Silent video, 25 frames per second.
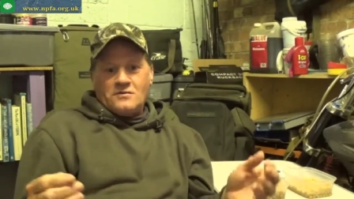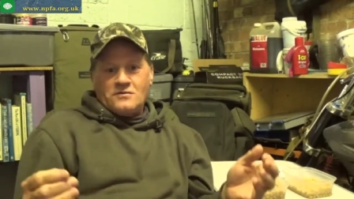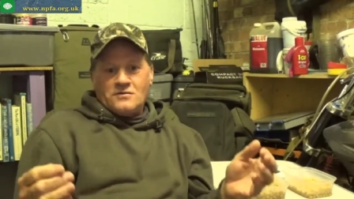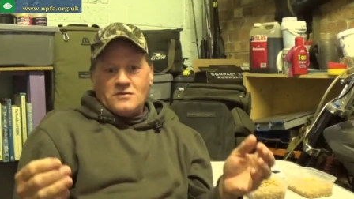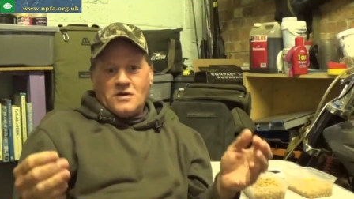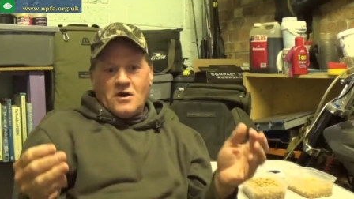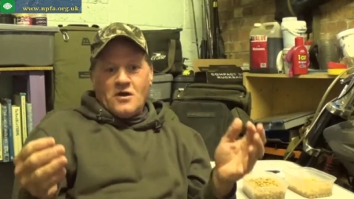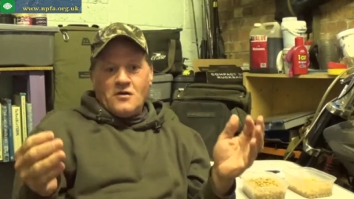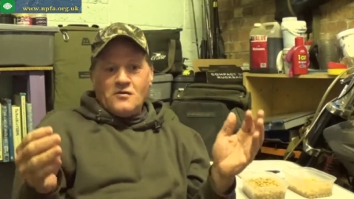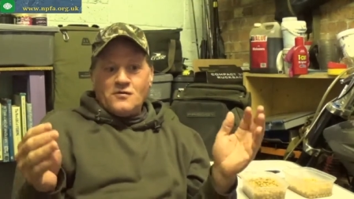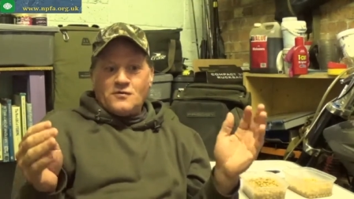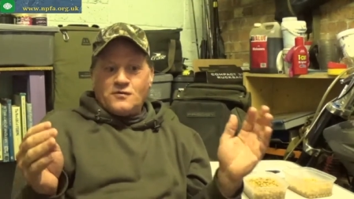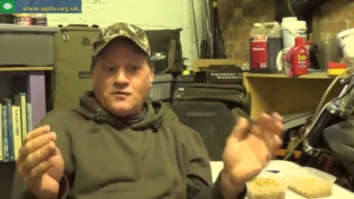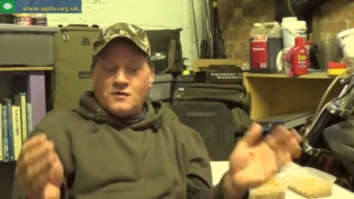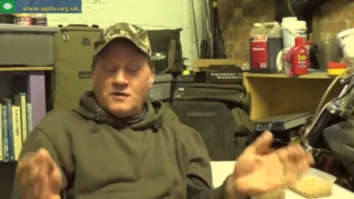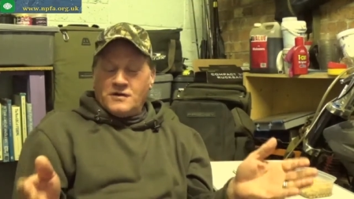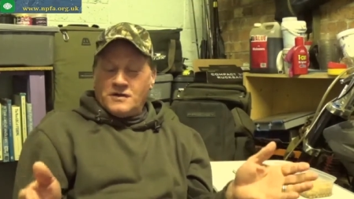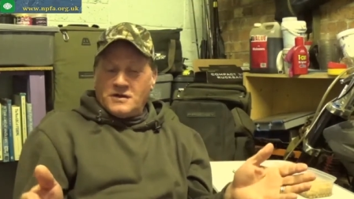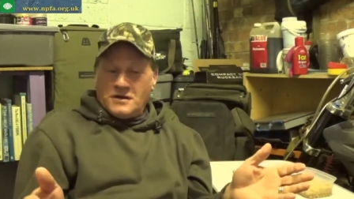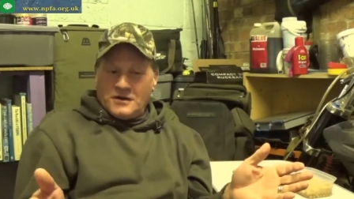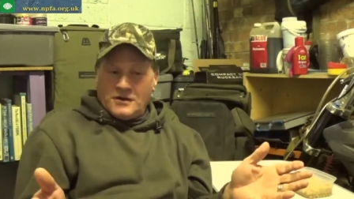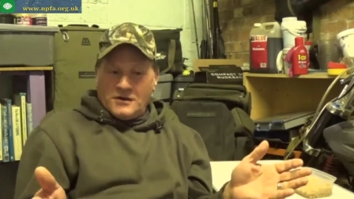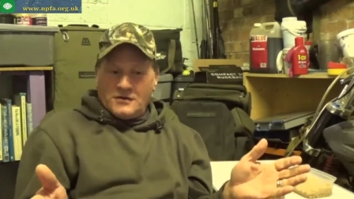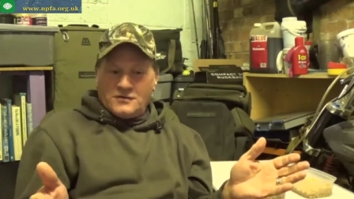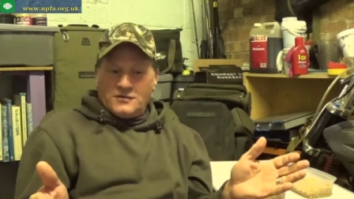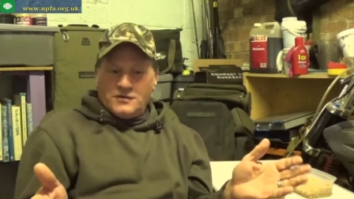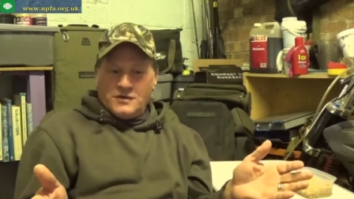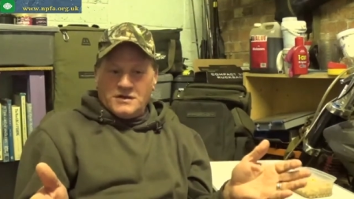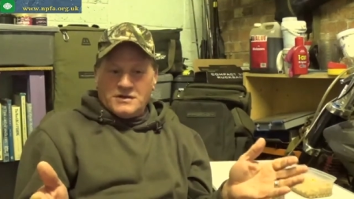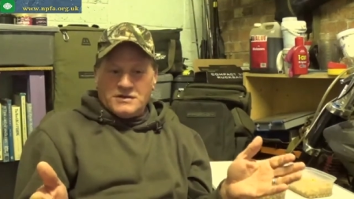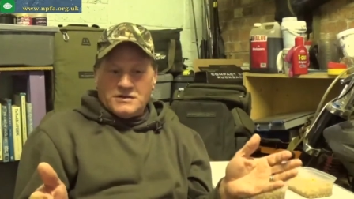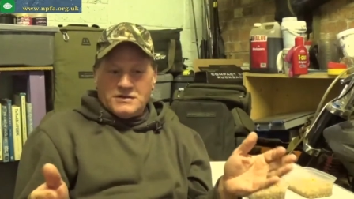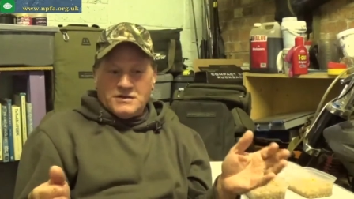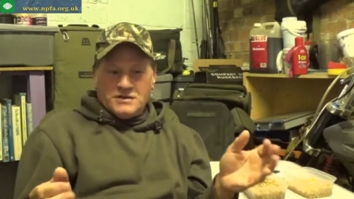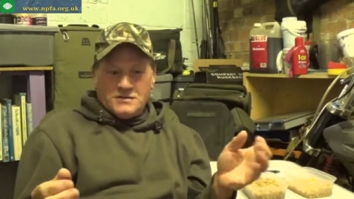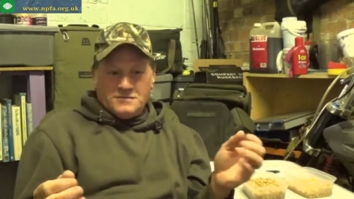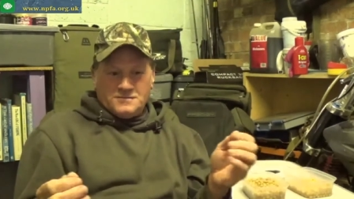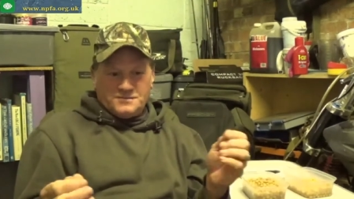hopefully gonna
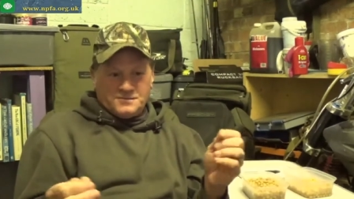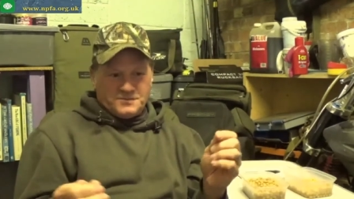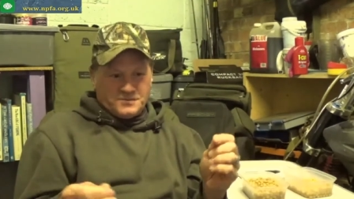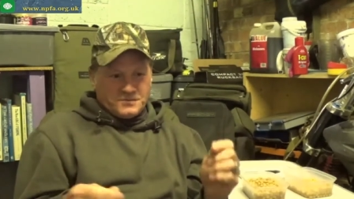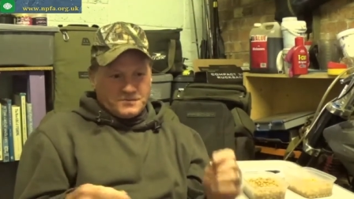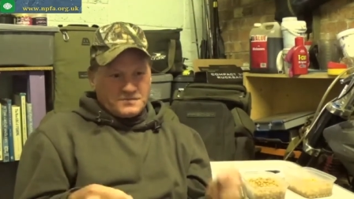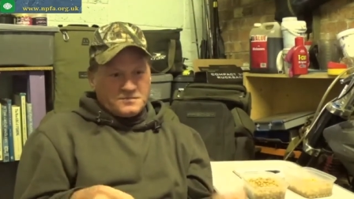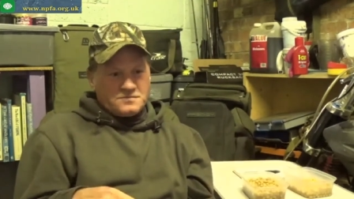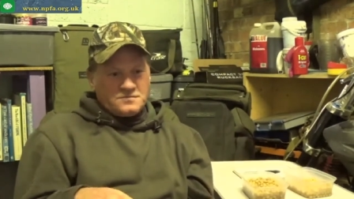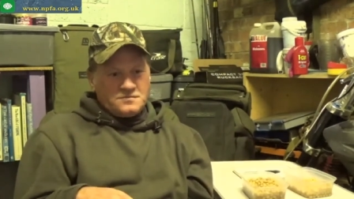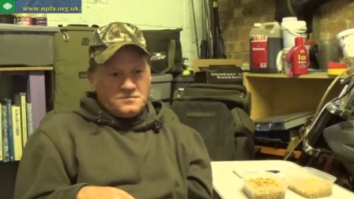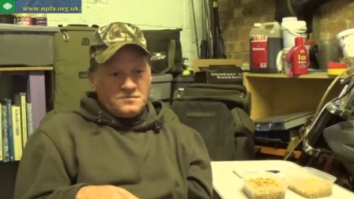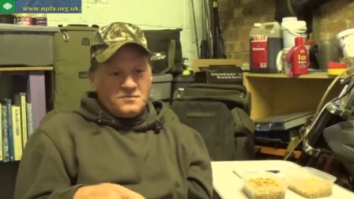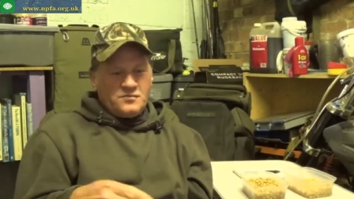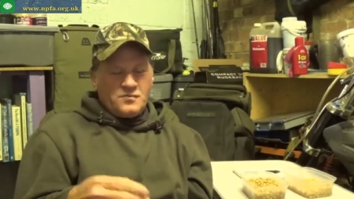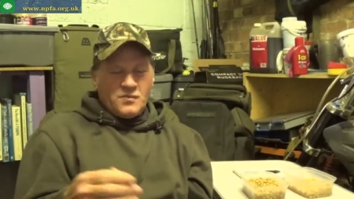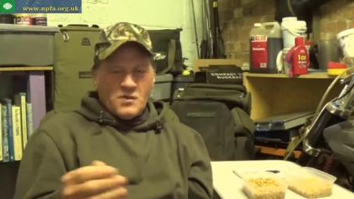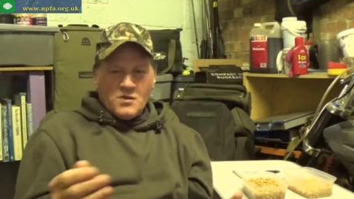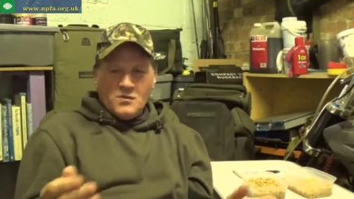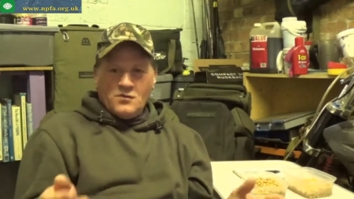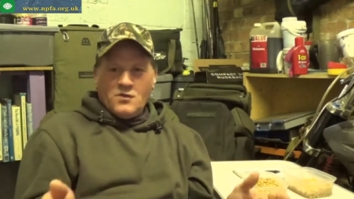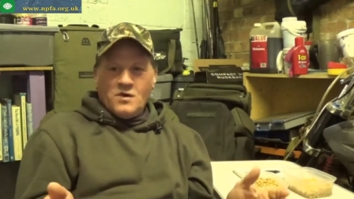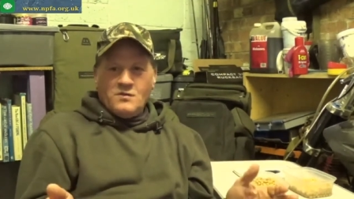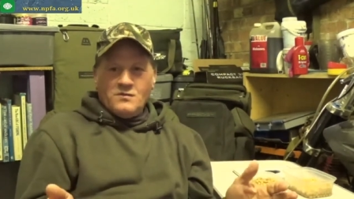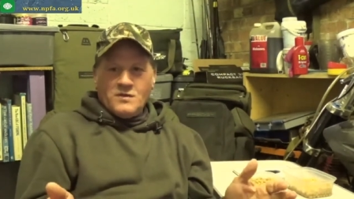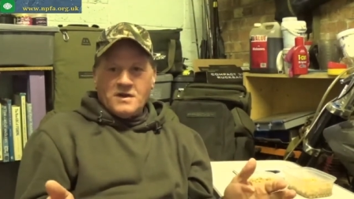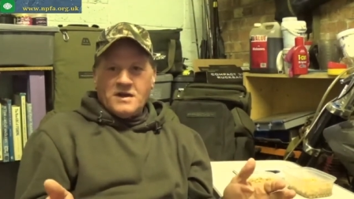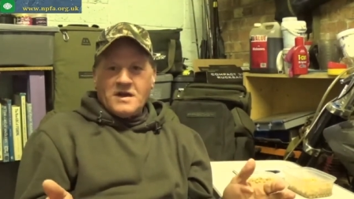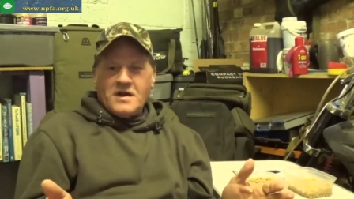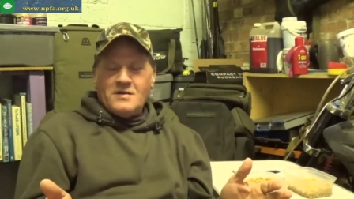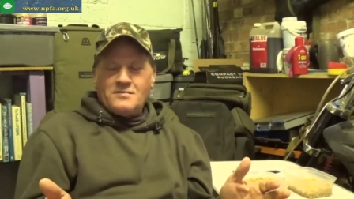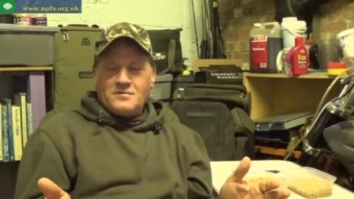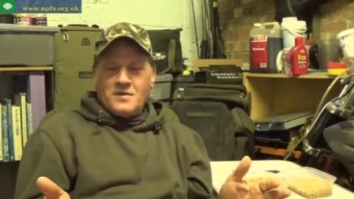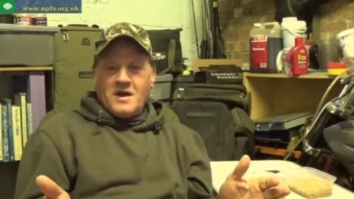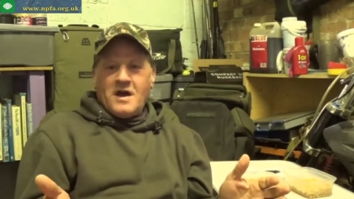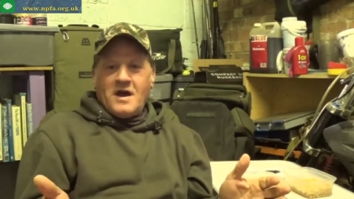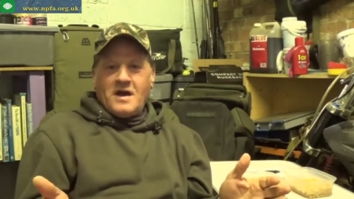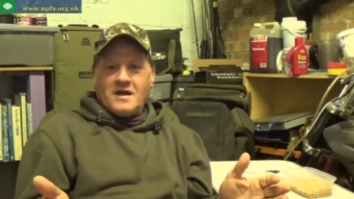fish when we get
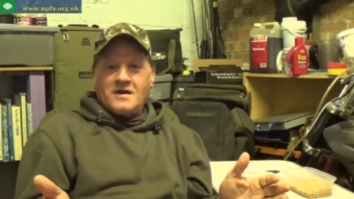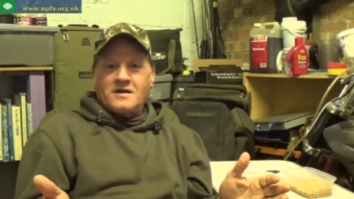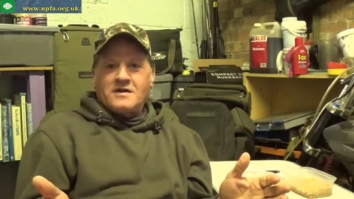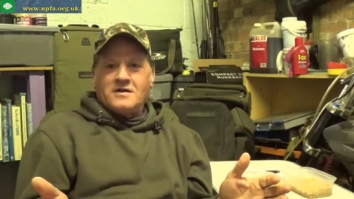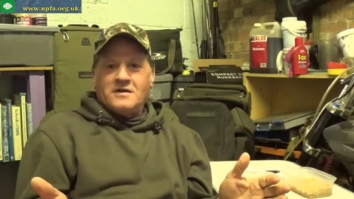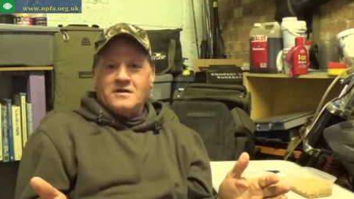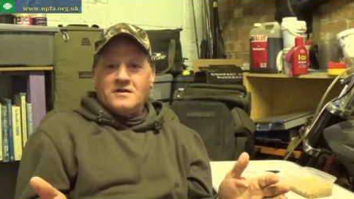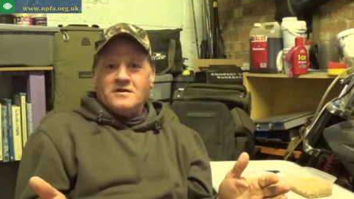back.